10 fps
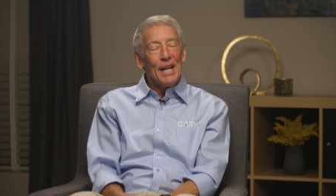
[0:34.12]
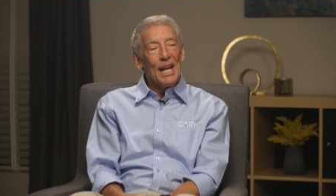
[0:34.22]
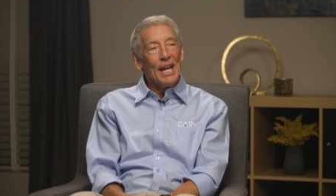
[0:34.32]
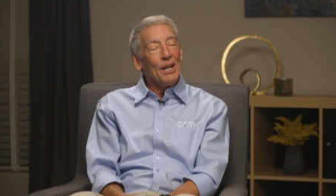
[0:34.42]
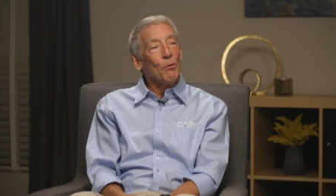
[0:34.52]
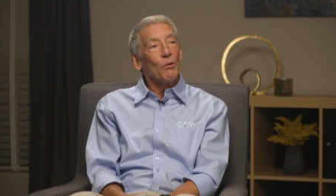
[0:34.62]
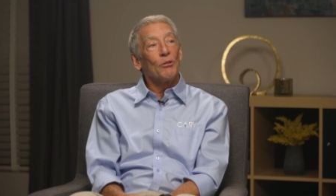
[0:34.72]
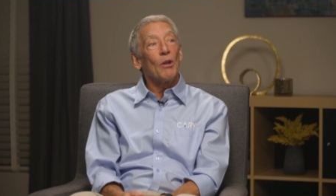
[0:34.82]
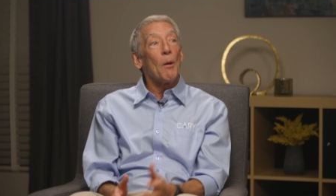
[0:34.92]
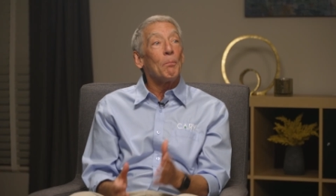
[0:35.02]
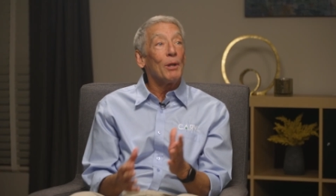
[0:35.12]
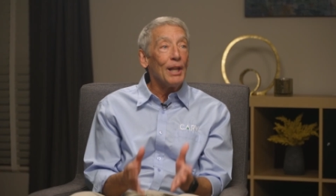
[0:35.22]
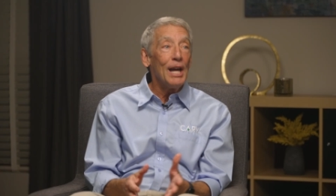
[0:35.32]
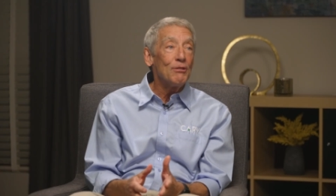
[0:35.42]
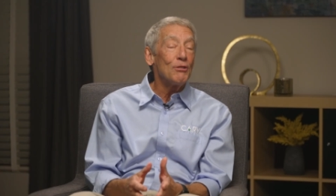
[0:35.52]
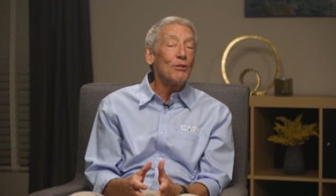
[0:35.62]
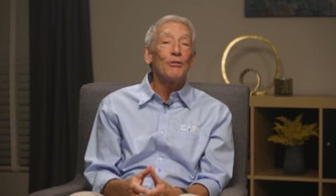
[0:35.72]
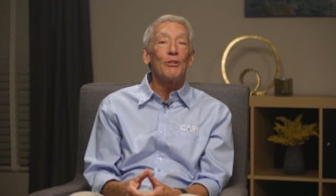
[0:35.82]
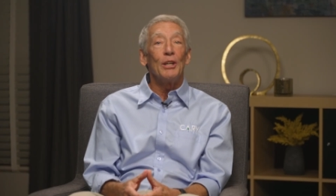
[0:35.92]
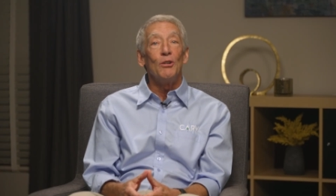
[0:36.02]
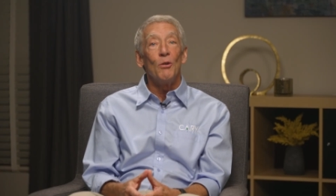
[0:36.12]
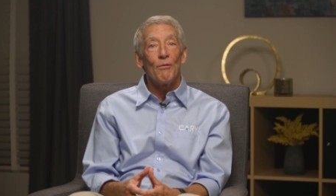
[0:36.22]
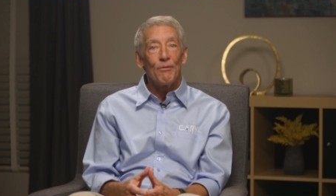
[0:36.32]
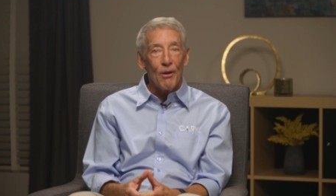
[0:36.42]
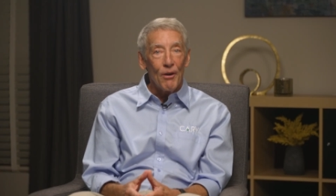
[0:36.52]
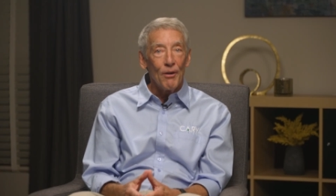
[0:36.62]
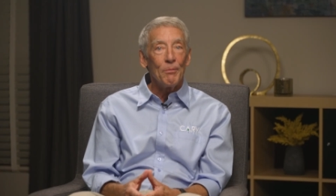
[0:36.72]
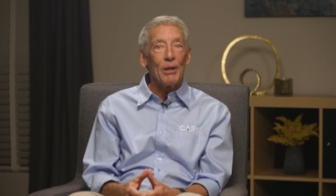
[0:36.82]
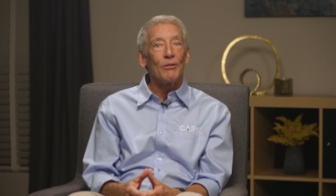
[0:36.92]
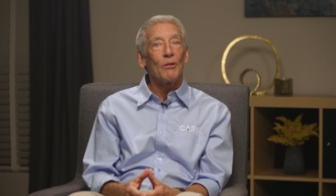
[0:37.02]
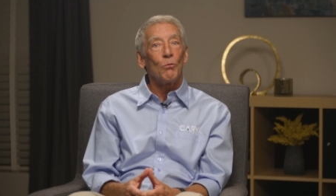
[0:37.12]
And it was a pleasure seeing you affirmed as